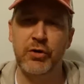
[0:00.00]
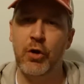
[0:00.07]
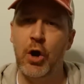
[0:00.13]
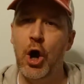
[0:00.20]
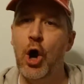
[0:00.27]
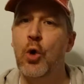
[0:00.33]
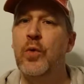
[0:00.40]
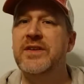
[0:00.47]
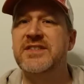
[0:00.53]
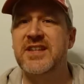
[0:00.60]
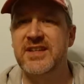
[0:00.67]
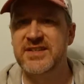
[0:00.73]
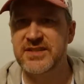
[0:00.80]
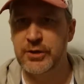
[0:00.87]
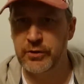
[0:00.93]
You're always
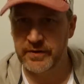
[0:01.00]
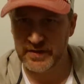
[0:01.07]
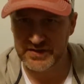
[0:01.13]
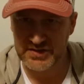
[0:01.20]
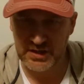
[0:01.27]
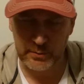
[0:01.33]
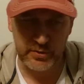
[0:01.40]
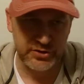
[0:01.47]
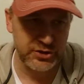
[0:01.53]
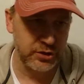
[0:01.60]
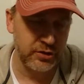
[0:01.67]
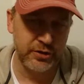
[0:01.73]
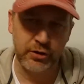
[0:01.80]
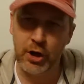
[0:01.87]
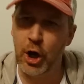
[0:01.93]
considering the
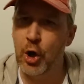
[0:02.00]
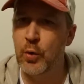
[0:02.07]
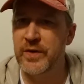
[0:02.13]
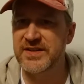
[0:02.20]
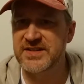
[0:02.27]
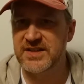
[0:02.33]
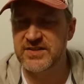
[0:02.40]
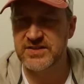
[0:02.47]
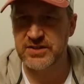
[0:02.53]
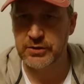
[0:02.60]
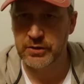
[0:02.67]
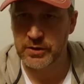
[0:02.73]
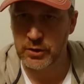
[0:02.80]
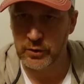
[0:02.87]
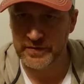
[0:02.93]
temperature. You're always
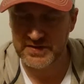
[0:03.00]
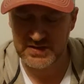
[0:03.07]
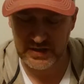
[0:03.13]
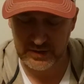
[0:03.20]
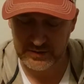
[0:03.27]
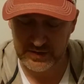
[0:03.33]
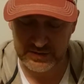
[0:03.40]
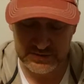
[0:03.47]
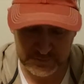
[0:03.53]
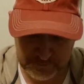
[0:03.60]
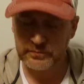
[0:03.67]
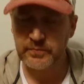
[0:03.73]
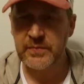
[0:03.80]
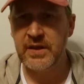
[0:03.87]
considering all these kind of things.